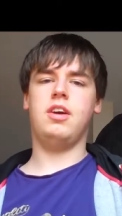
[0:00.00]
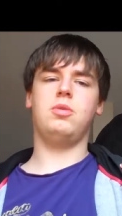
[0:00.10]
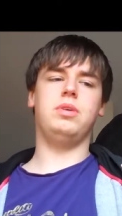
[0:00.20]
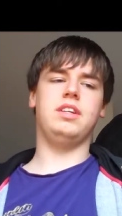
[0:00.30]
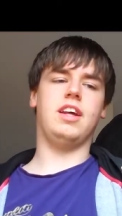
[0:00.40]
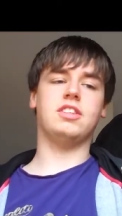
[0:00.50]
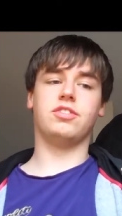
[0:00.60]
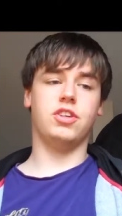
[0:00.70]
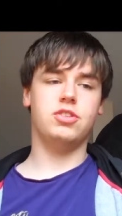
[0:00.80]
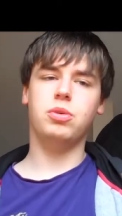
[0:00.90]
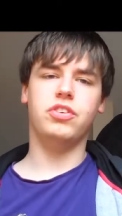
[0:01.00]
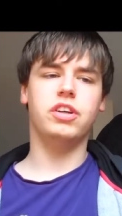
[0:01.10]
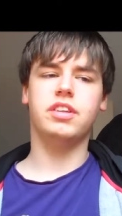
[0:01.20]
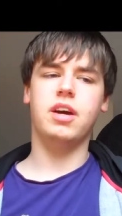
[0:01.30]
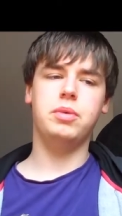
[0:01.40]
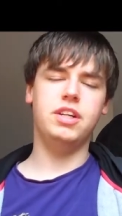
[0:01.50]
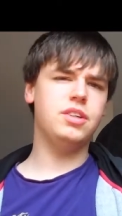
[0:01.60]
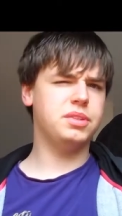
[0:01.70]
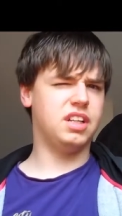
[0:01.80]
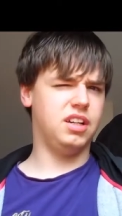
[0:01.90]
We that's the first we've heard of that. We knew
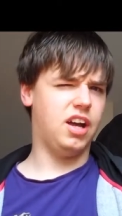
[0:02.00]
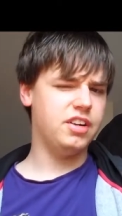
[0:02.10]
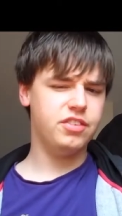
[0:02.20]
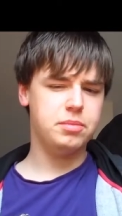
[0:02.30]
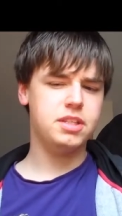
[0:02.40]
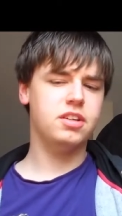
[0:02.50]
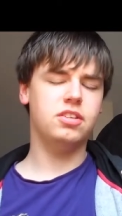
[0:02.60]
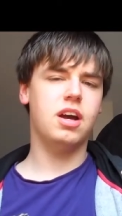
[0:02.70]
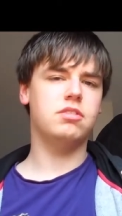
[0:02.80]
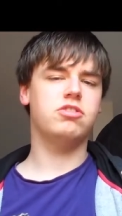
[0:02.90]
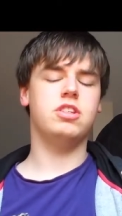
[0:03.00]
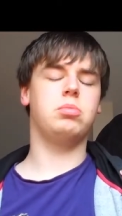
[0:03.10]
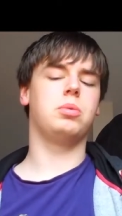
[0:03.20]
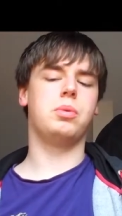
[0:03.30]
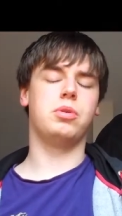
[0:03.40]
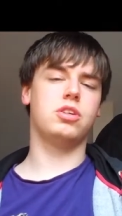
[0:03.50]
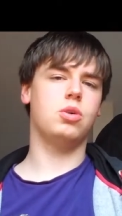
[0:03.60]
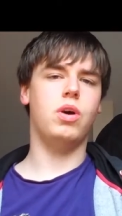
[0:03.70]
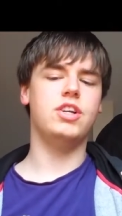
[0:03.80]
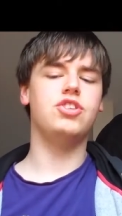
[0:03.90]
there was a lot of episode commentaries, but we weren't
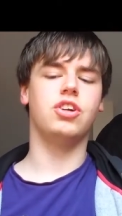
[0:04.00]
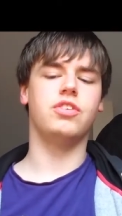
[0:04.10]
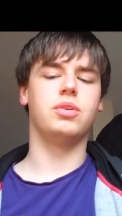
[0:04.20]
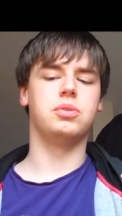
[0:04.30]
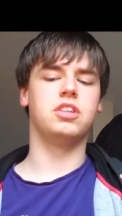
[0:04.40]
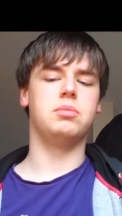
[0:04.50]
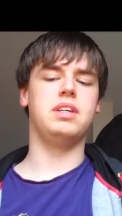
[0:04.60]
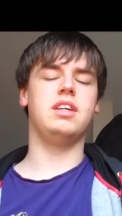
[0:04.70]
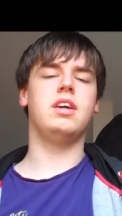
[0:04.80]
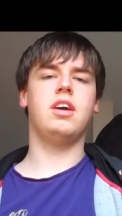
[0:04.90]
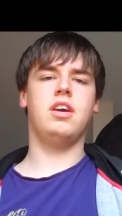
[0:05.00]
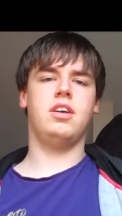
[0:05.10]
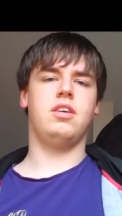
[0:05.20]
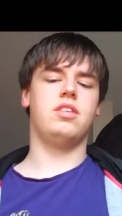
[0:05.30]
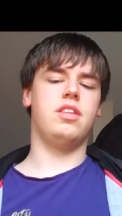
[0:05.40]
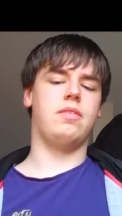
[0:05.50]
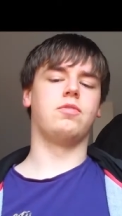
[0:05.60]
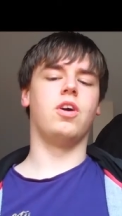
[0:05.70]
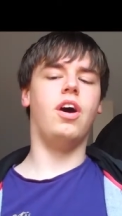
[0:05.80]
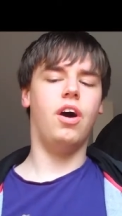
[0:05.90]
quite sure if there was going to be them
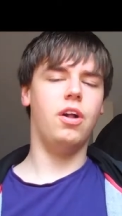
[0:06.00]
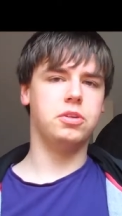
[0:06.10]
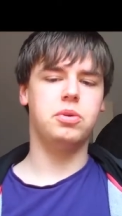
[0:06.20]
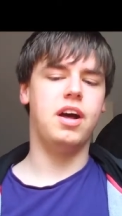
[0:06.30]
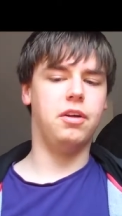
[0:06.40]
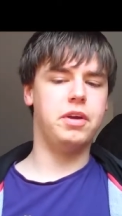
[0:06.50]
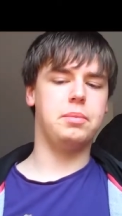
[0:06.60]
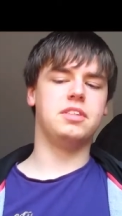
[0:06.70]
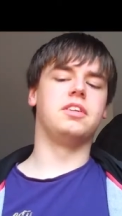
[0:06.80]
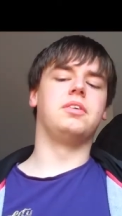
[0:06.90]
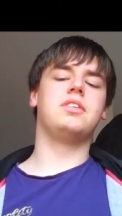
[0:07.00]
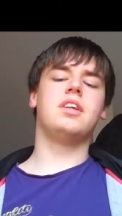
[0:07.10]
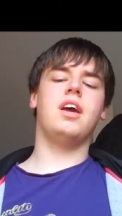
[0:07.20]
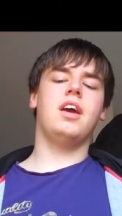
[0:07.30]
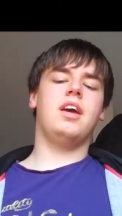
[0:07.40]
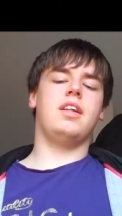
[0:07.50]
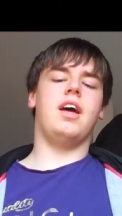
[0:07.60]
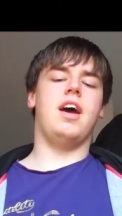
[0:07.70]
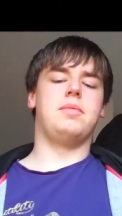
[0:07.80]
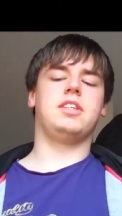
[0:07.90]
for all twelve episodes.
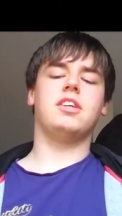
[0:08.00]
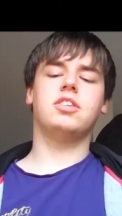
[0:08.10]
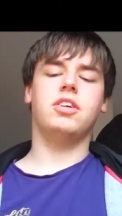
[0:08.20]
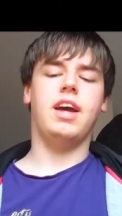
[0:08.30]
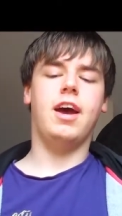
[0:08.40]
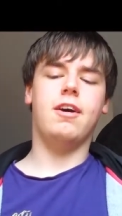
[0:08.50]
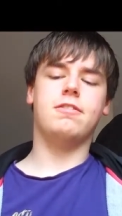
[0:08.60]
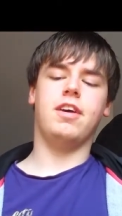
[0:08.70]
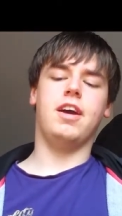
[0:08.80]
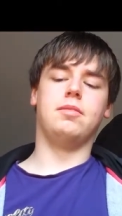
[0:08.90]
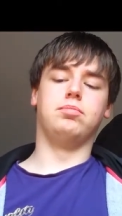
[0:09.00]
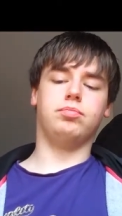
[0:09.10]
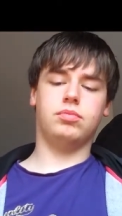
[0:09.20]
And um, it's also going to have um,